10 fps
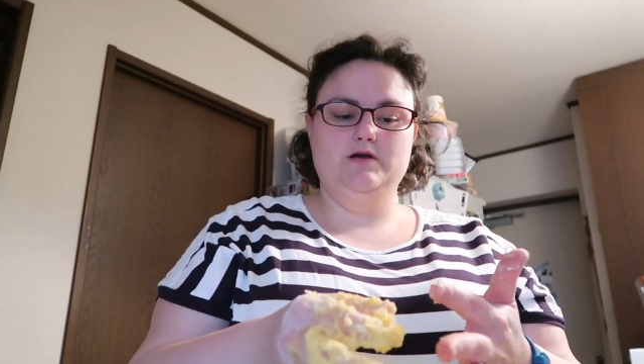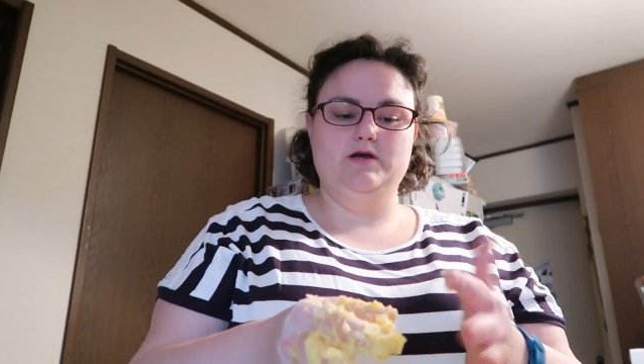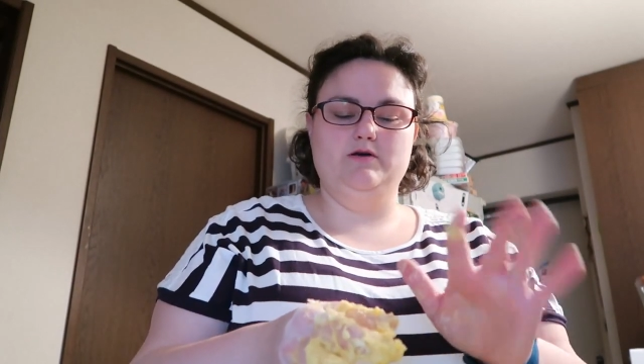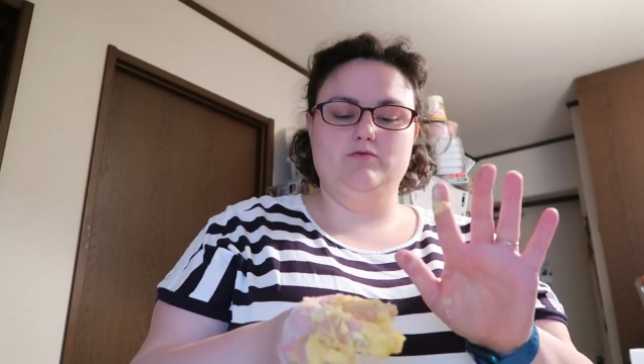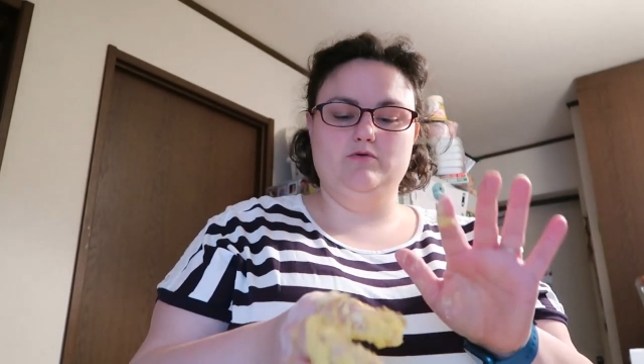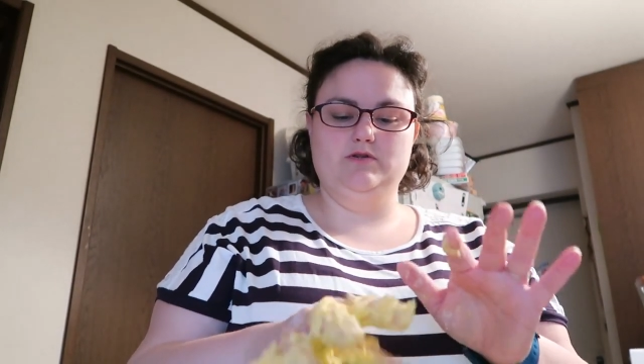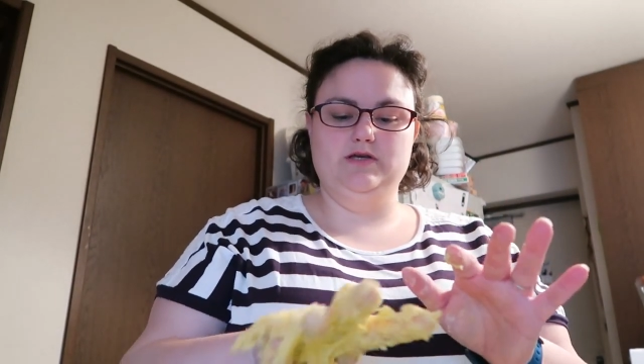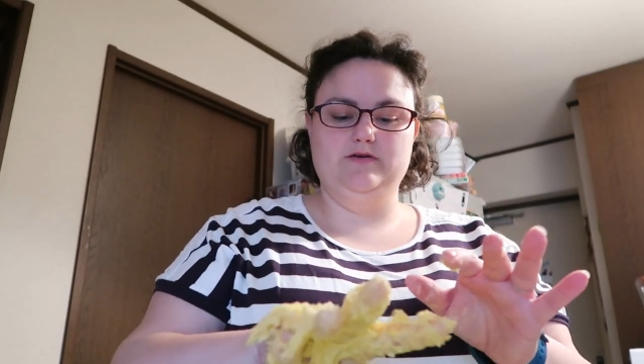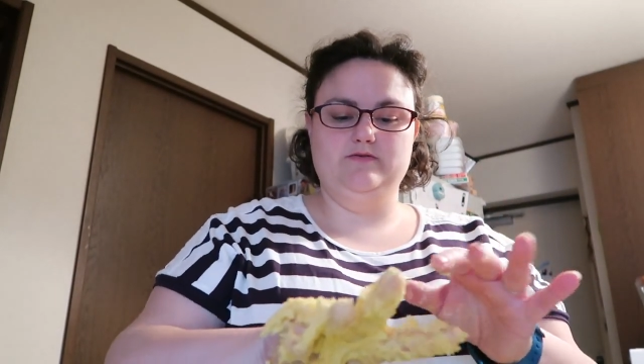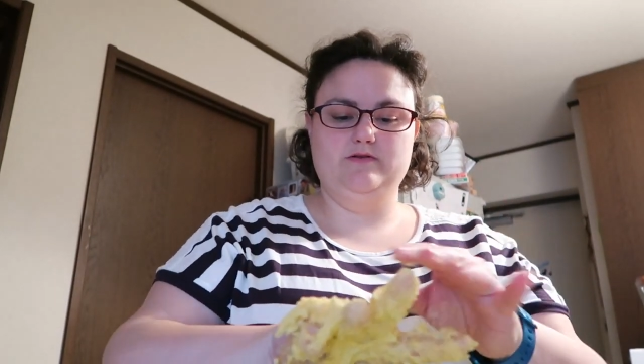and it won't
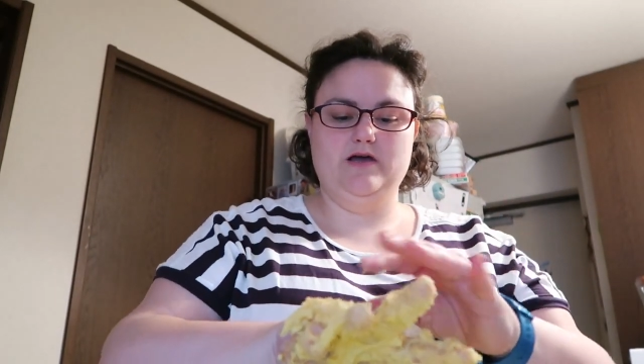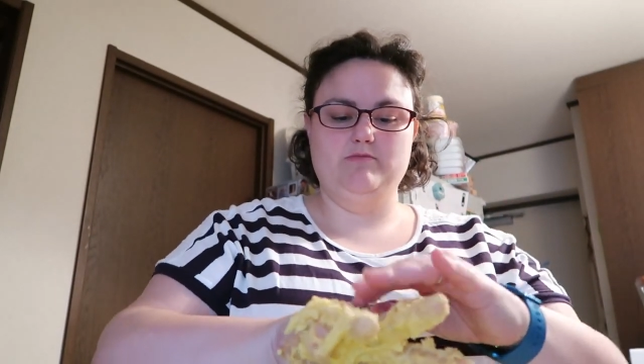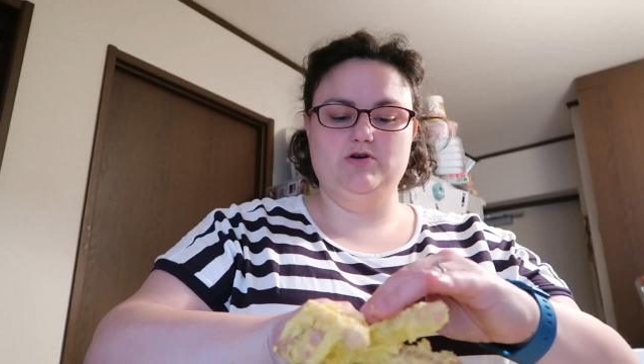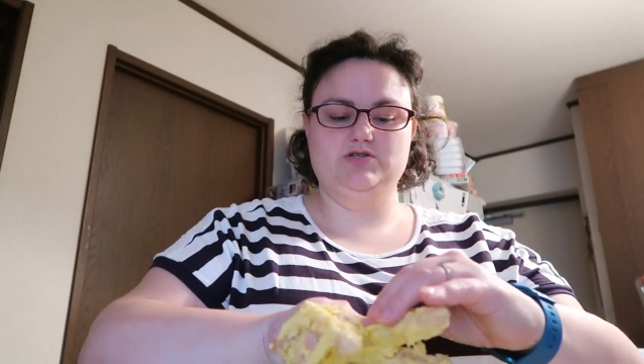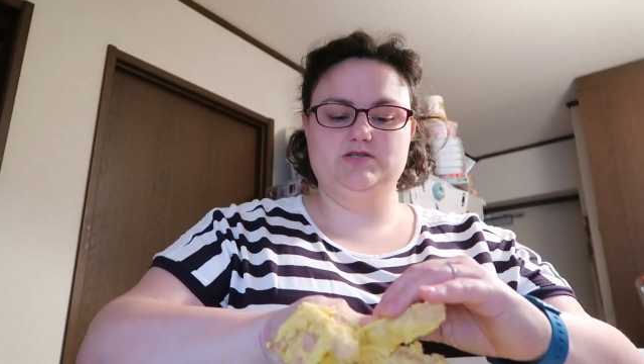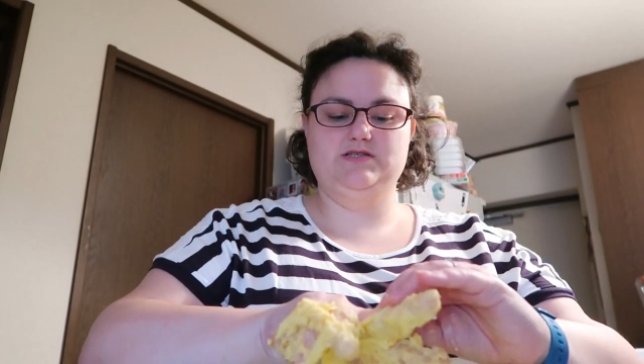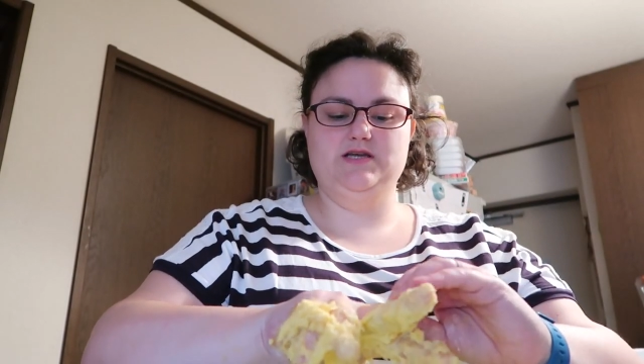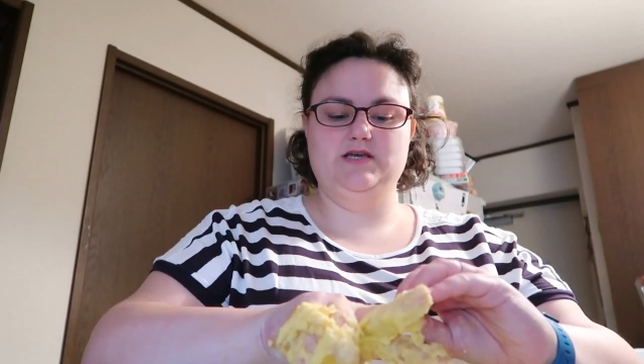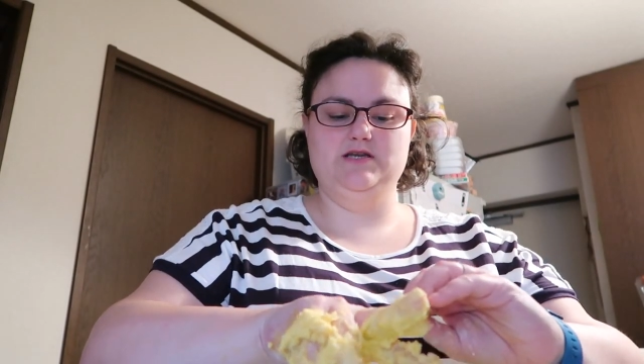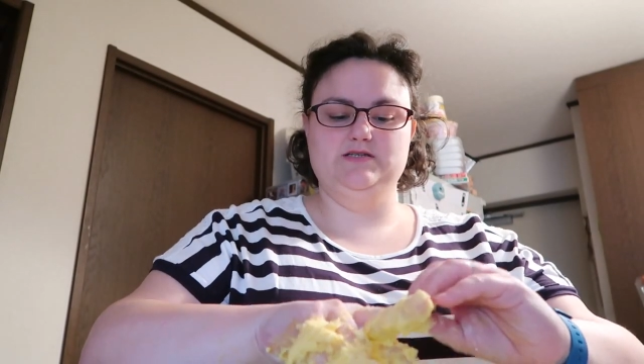leave that much
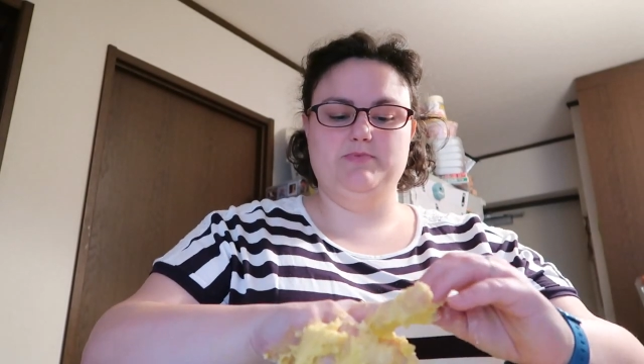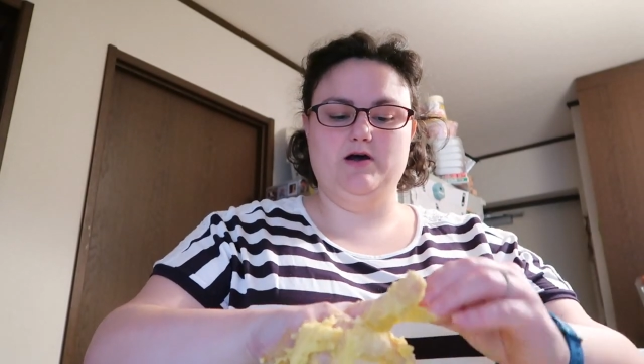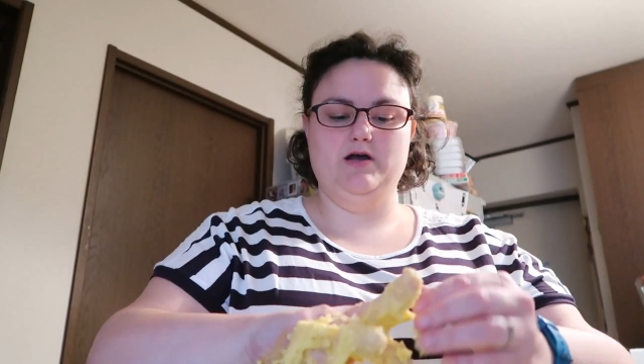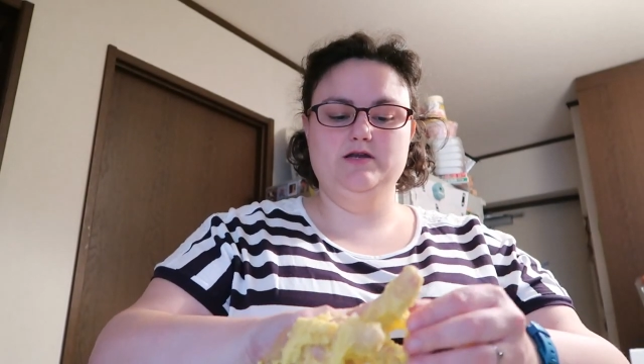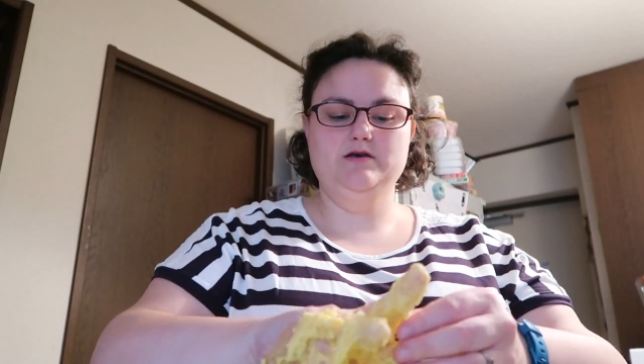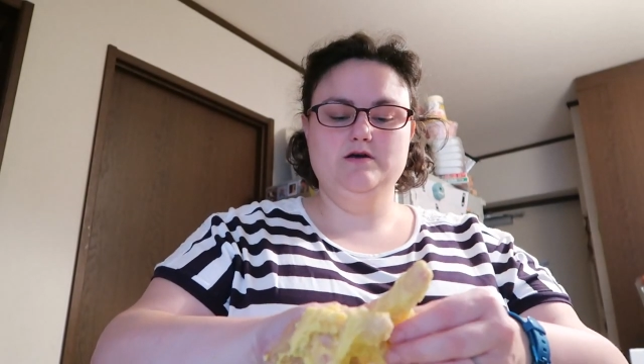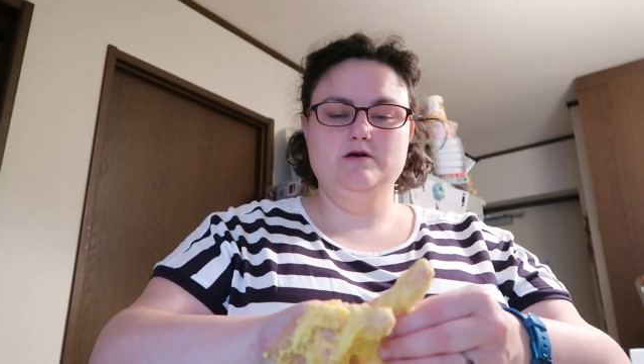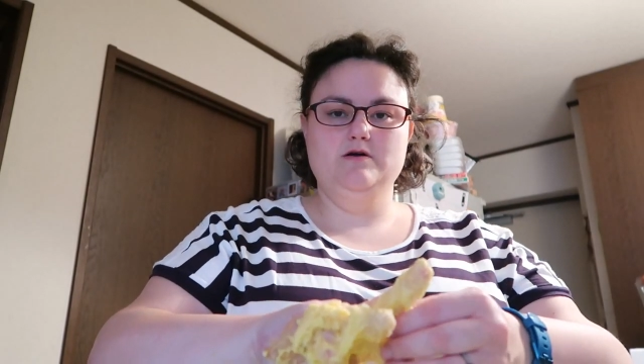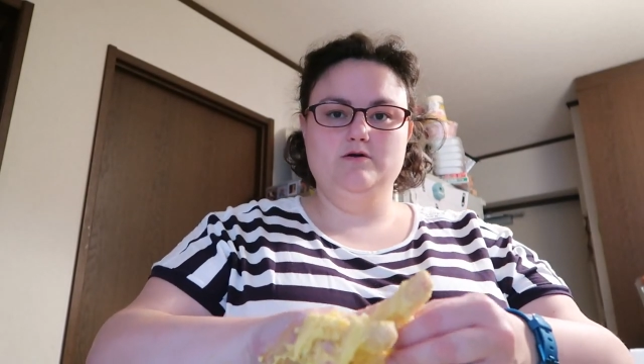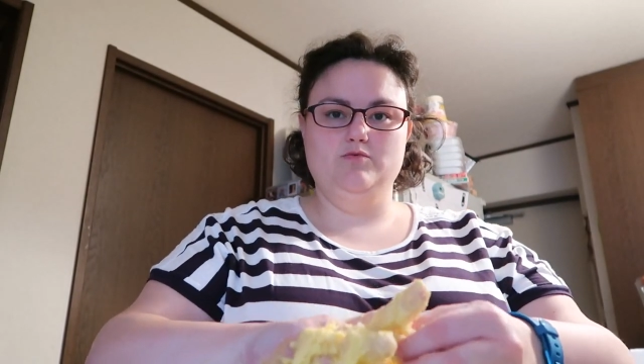stickiness behind,
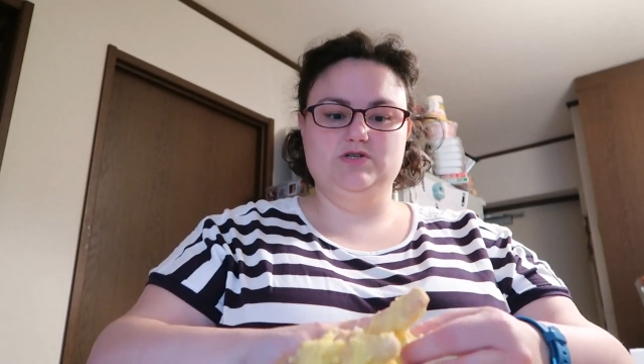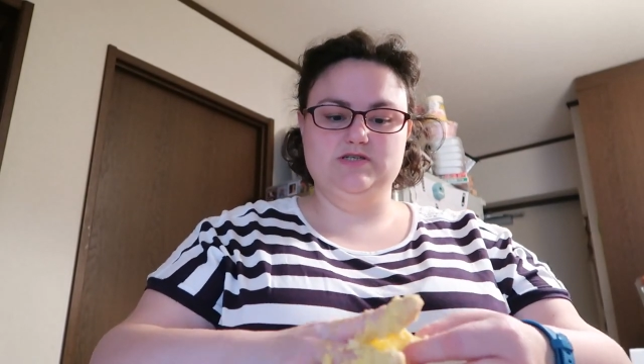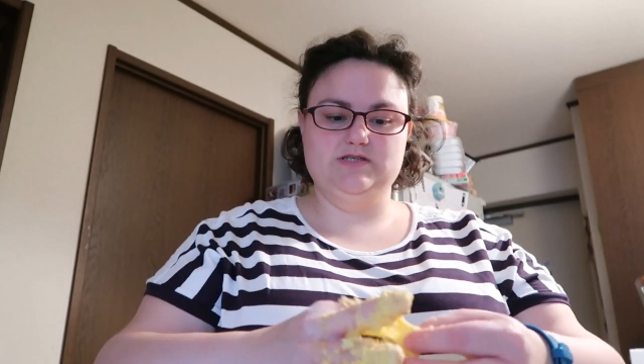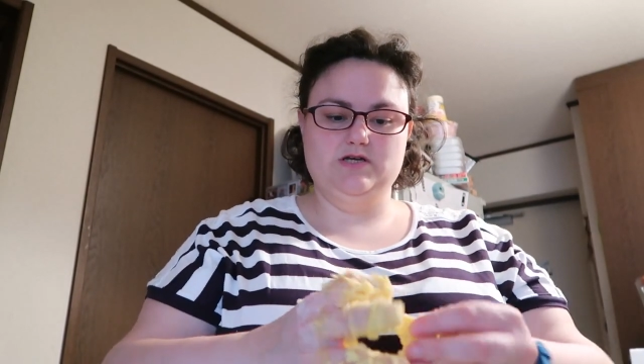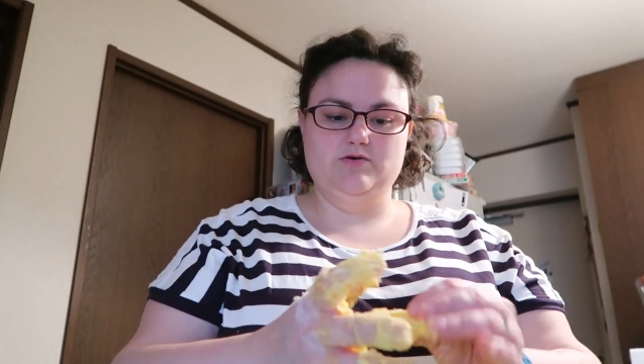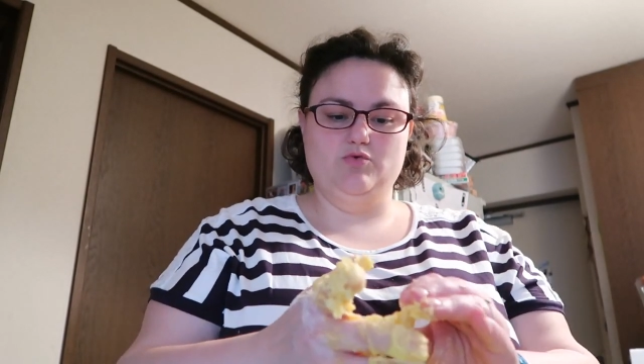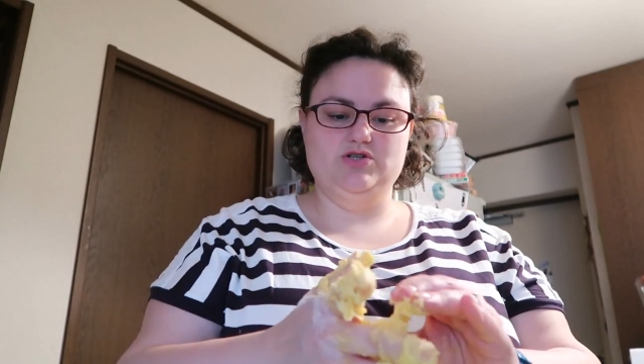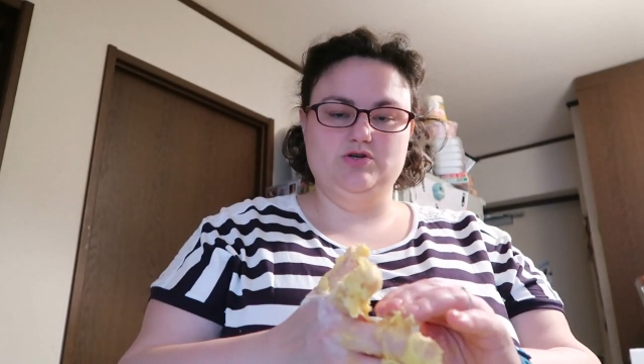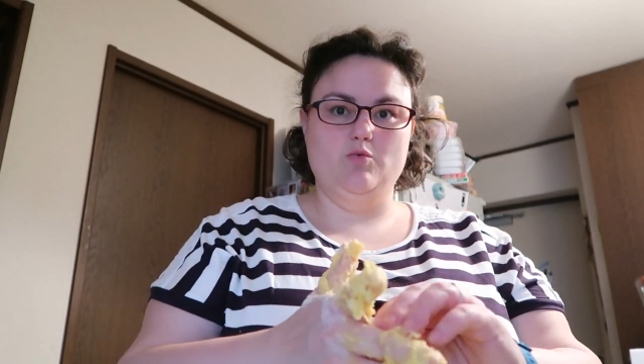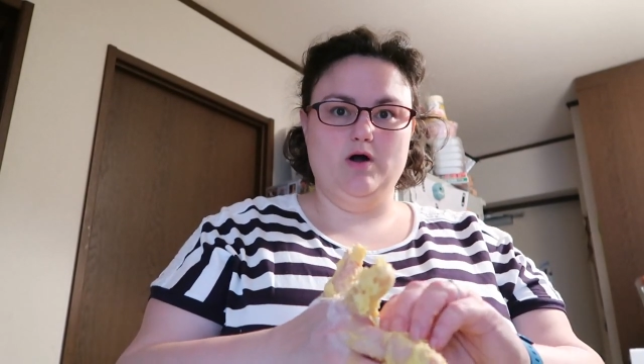which is
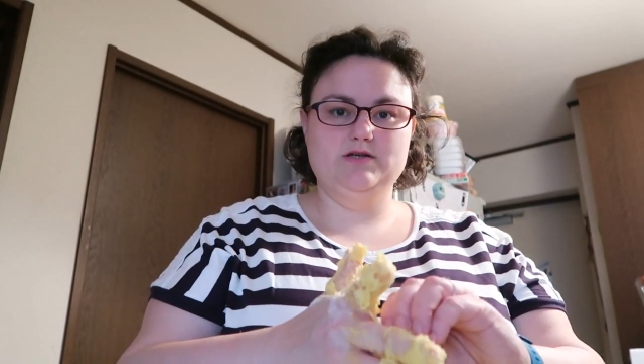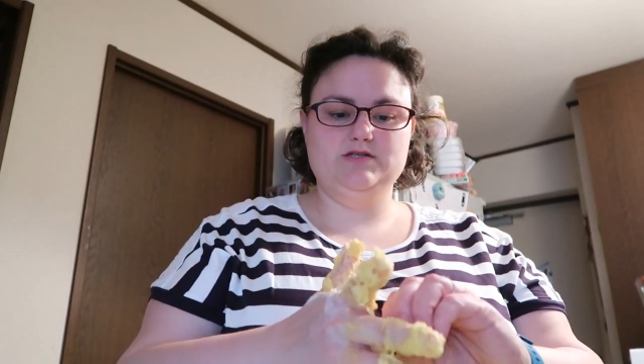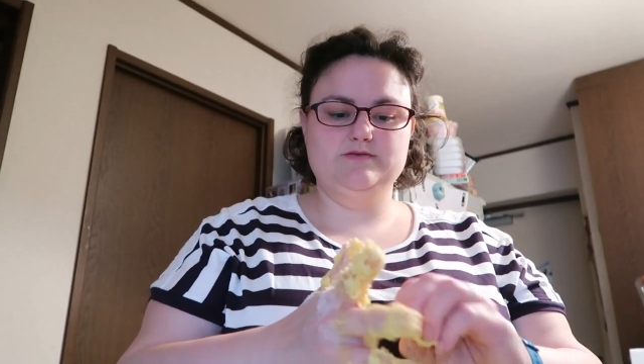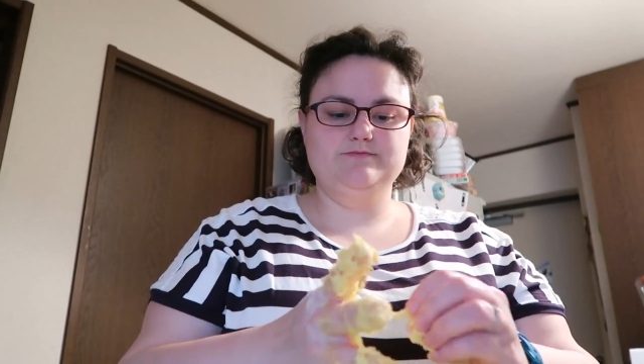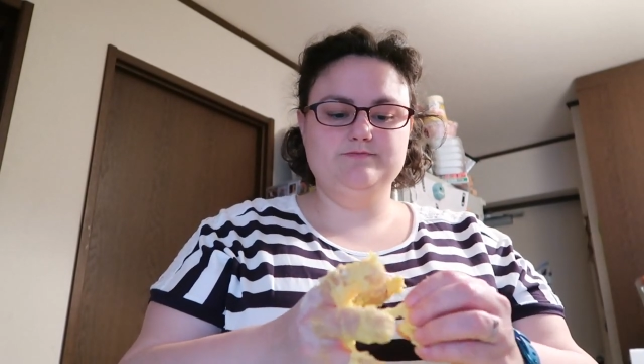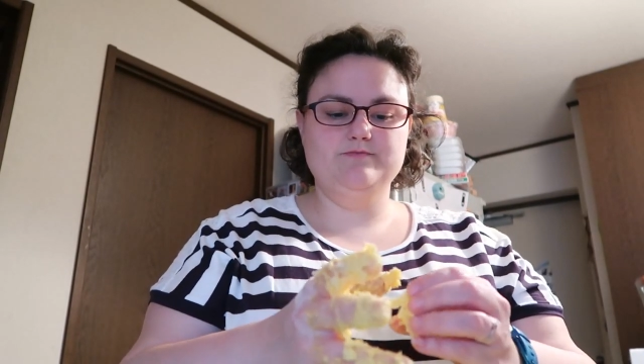what you want.